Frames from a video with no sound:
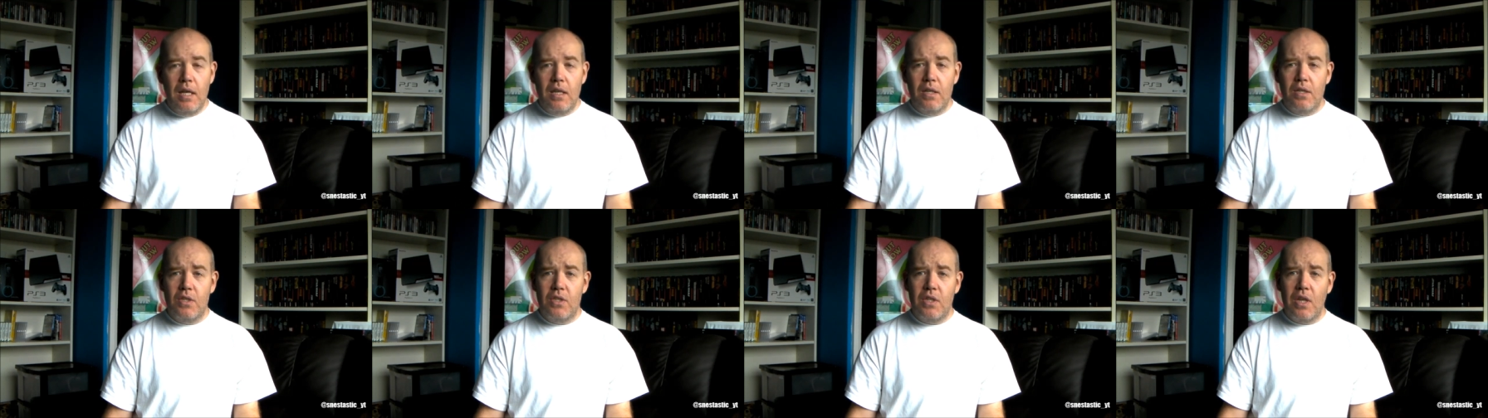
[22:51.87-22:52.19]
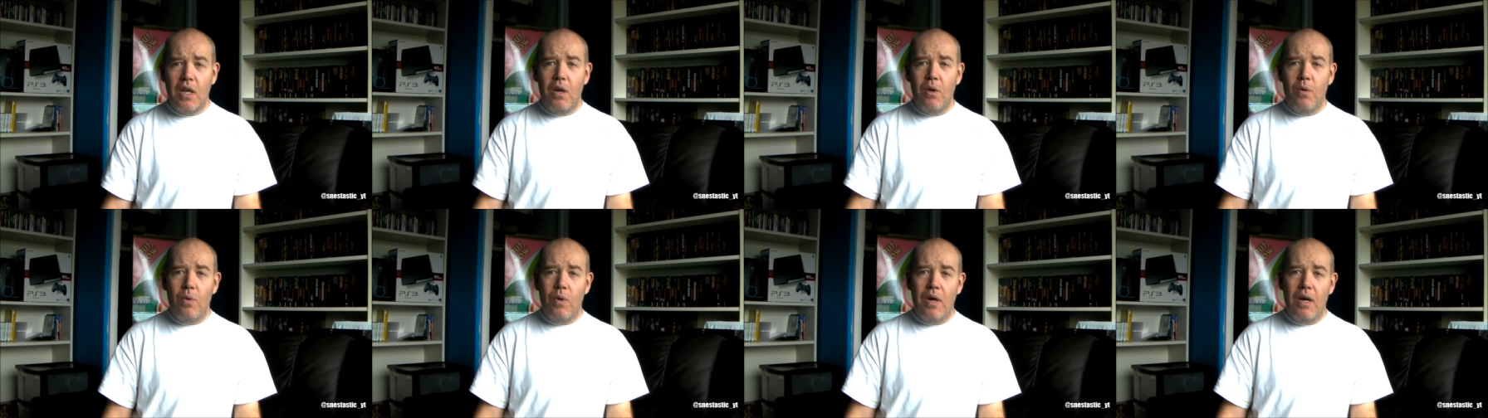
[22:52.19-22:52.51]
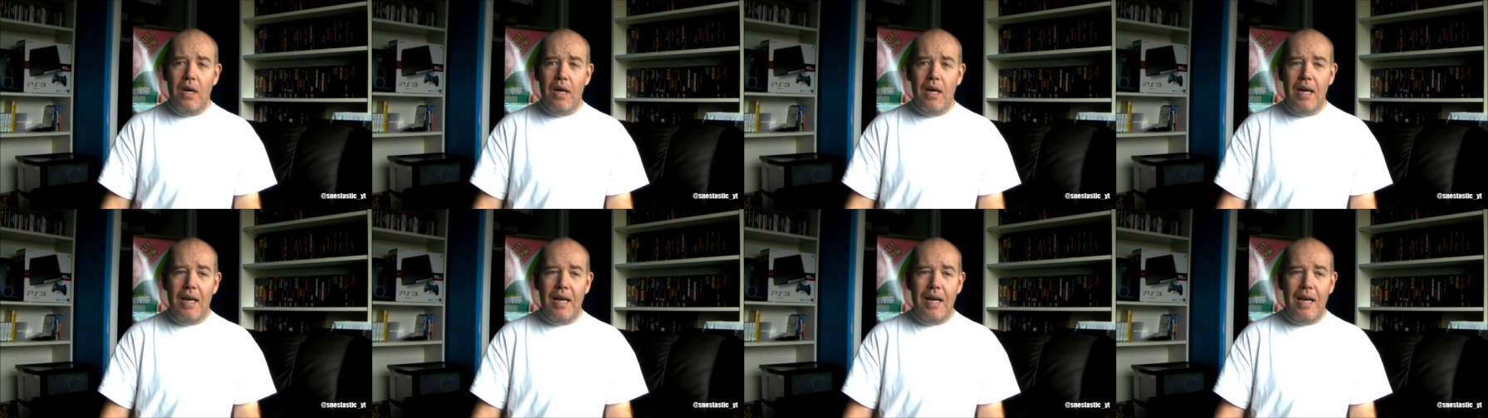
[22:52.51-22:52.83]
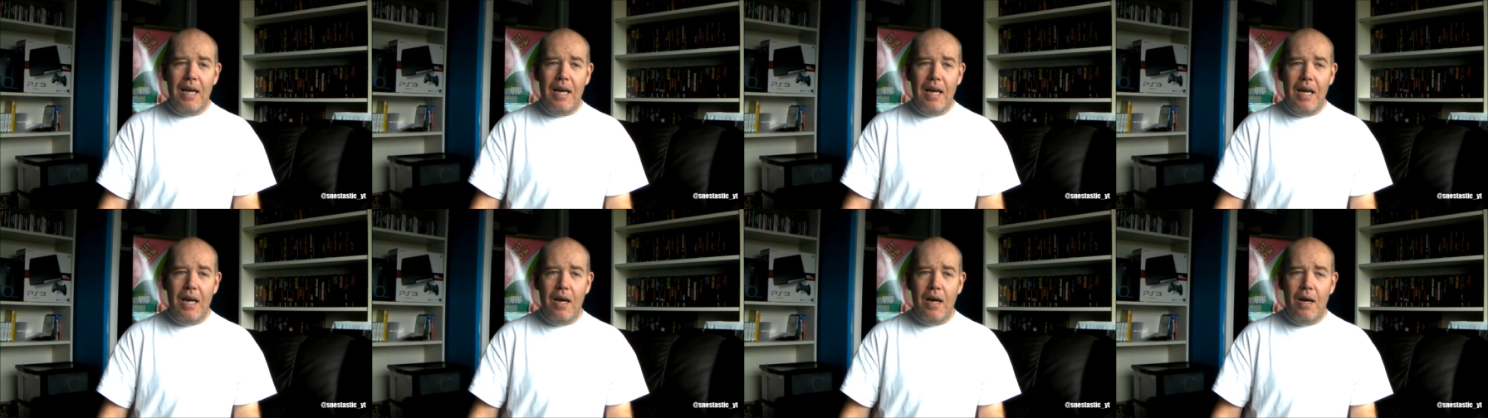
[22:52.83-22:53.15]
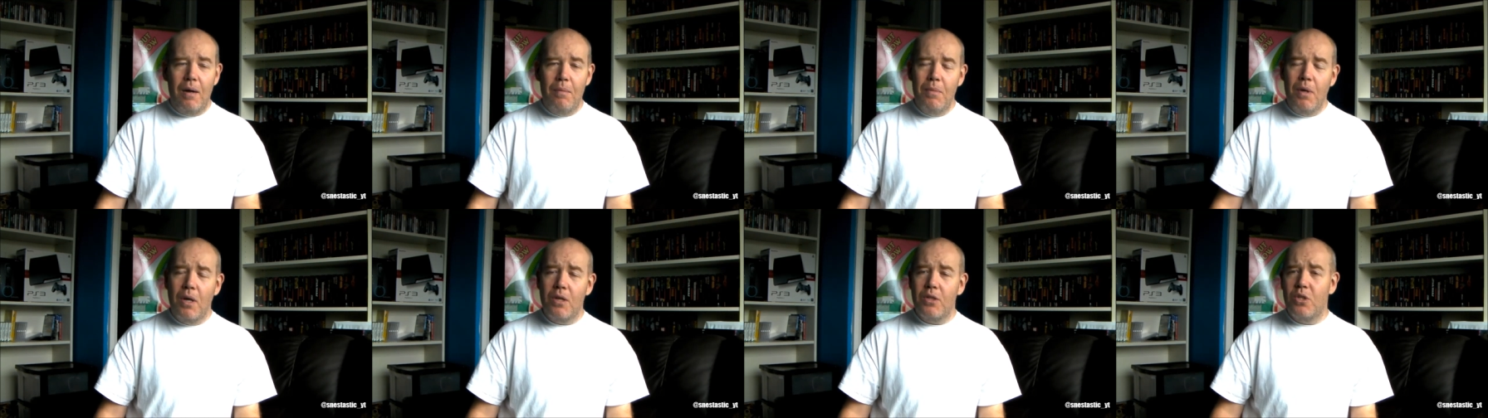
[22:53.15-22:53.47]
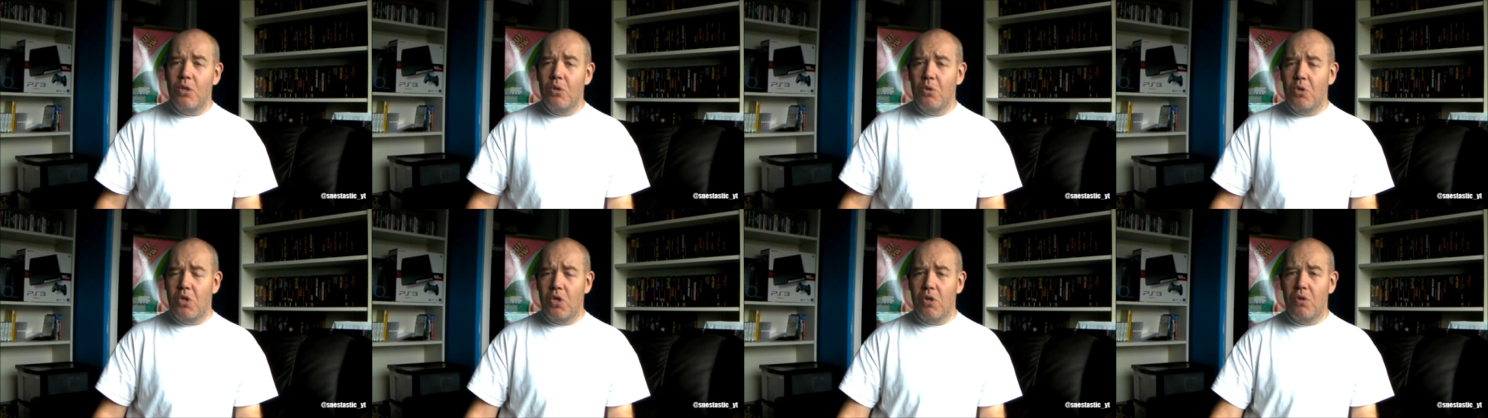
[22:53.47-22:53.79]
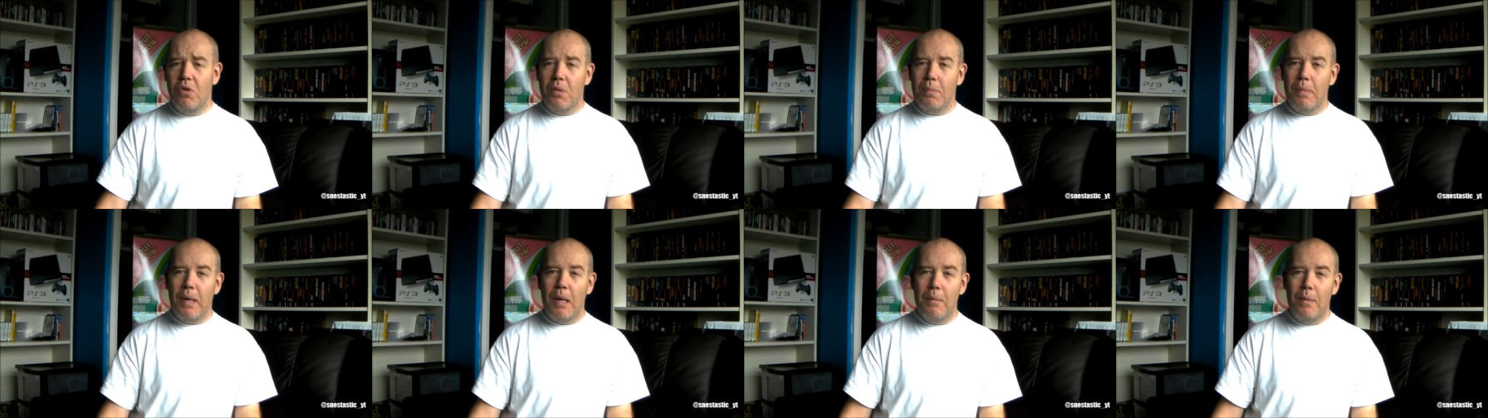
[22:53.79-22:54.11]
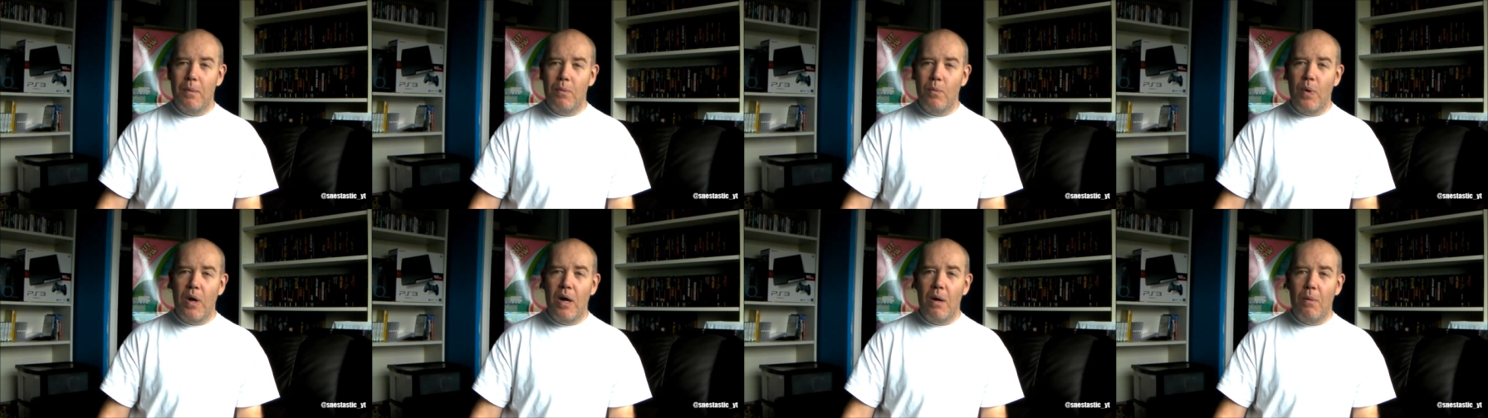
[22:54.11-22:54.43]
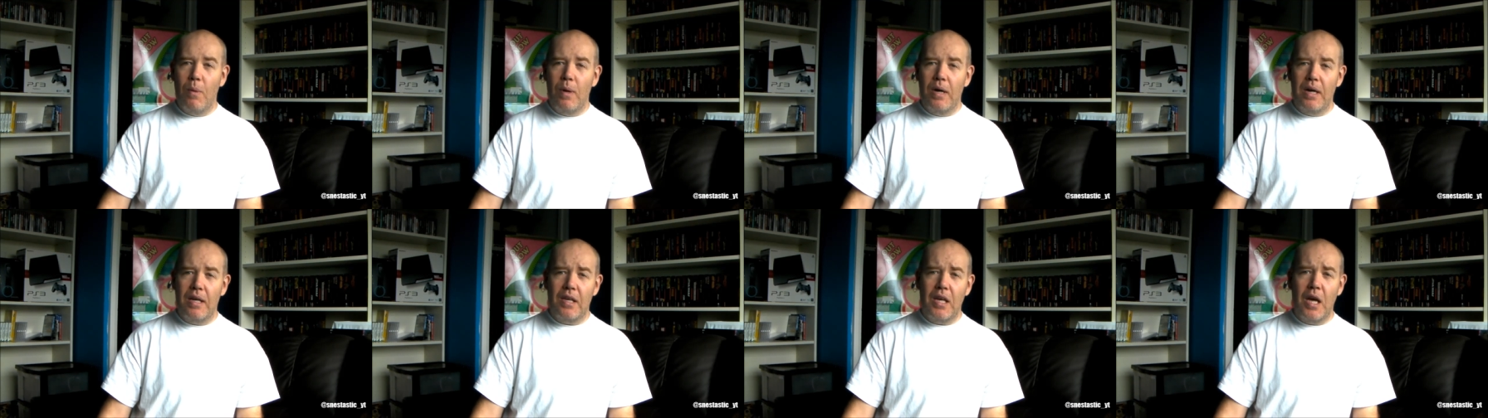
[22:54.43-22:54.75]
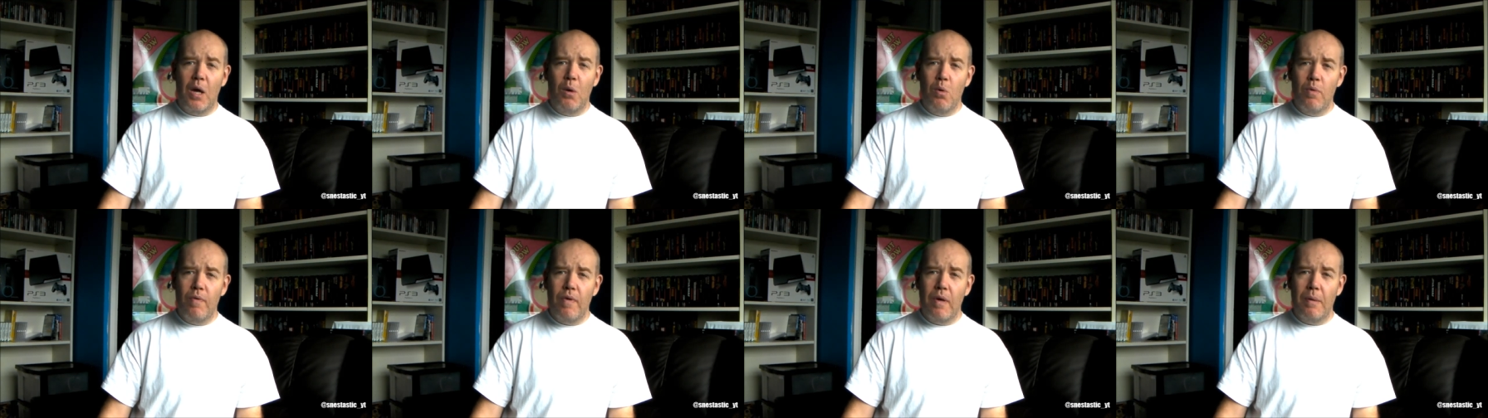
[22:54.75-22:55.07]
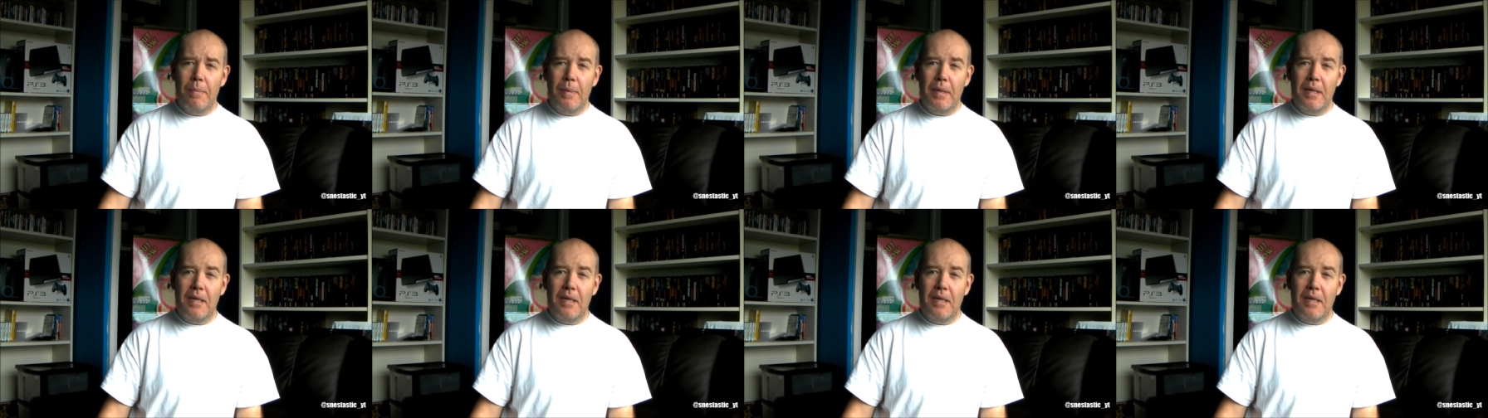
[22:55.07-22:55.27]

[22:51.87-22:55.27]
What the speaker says: So I'm not too sure at the moment where I want to go with it,